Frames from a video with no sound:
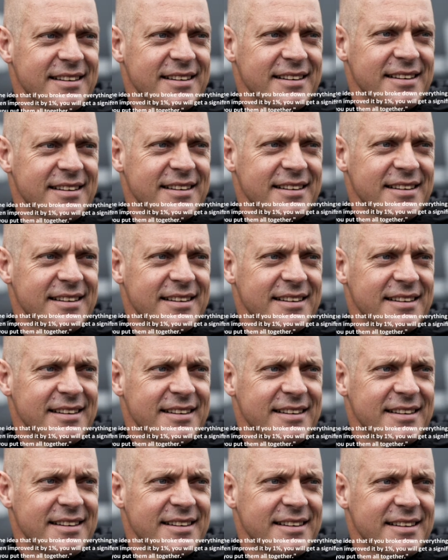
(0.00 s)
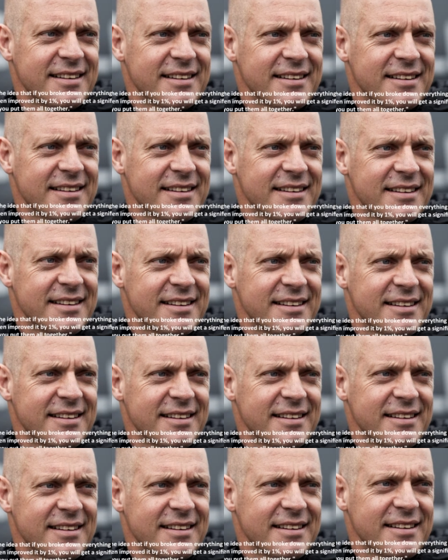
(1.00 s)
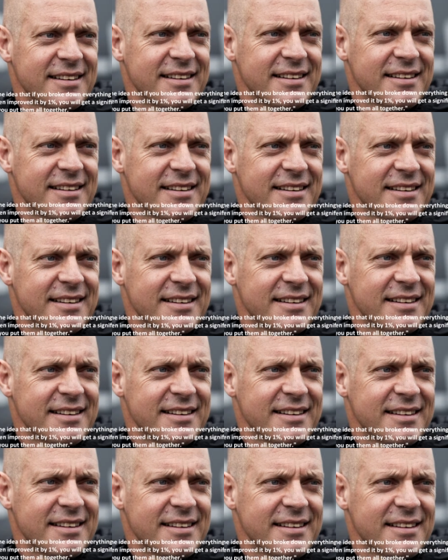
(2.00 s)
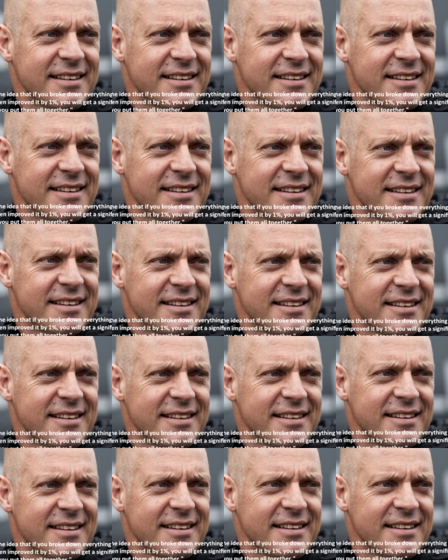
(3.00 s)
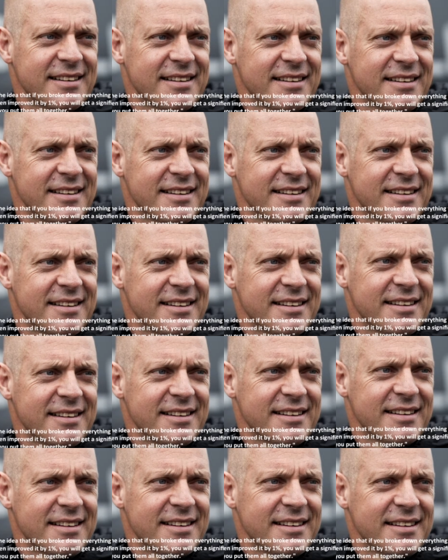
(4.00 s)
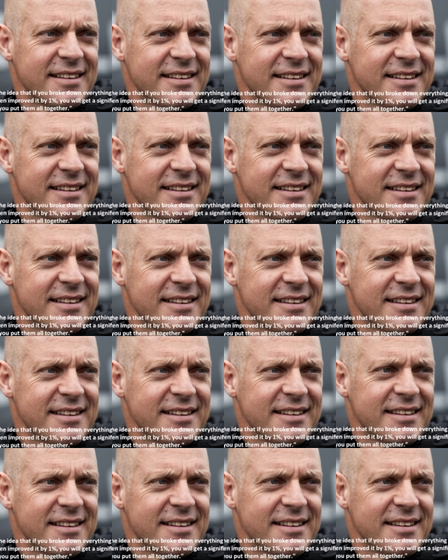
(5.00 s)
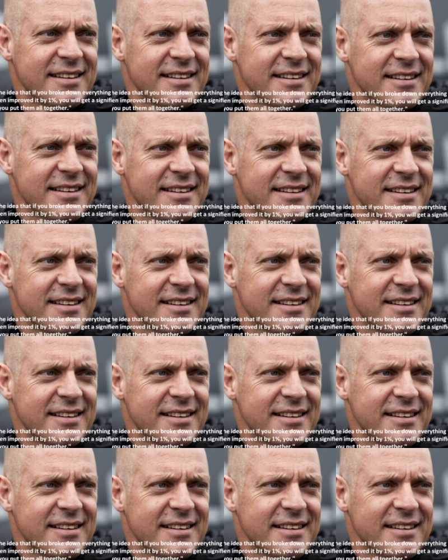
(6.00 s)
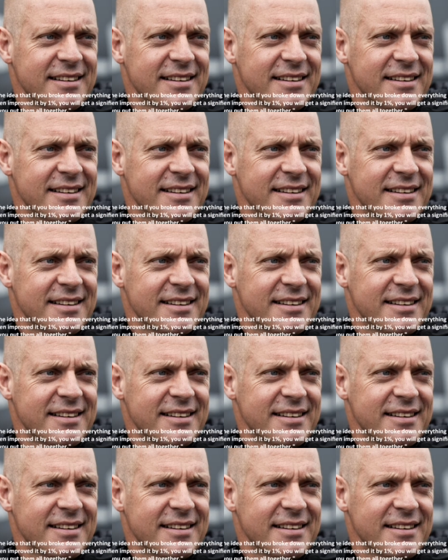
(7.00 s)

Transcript: (no one is talking)